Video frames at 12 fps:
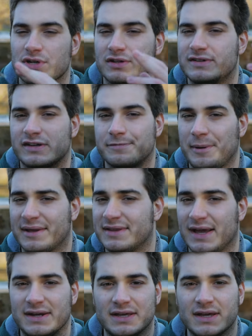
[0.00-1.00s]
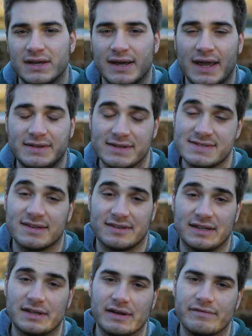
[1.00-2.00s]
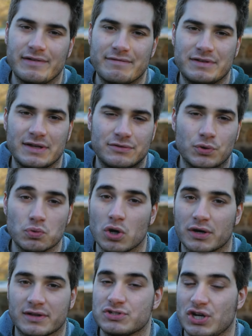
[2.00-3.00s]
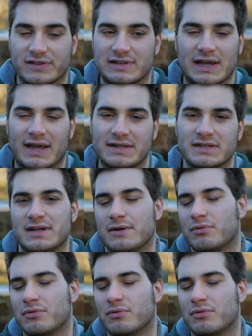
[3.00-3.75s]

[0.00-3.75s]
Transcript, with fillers: Don't expect any 18650 to work just like I did.